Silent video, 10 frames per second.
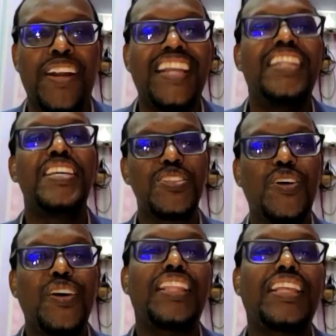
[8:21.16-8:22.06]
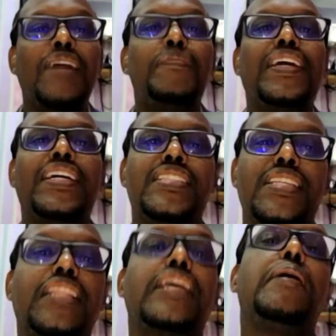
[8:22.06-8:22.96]
right? So it complicates
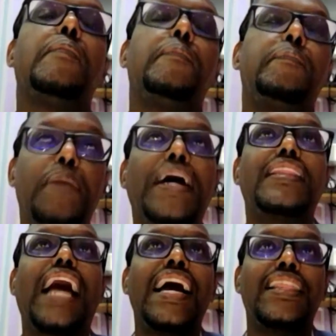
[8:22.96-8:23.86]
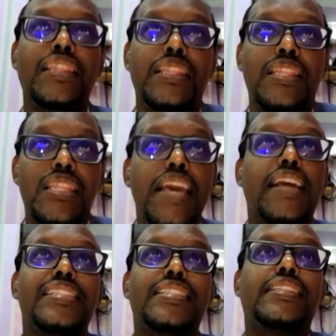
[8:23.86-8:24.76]
it. But I think
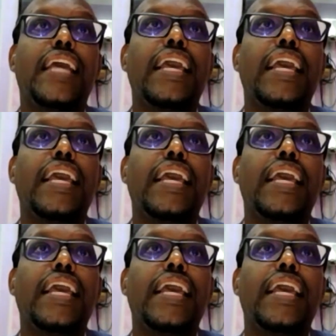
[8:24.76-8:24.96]
this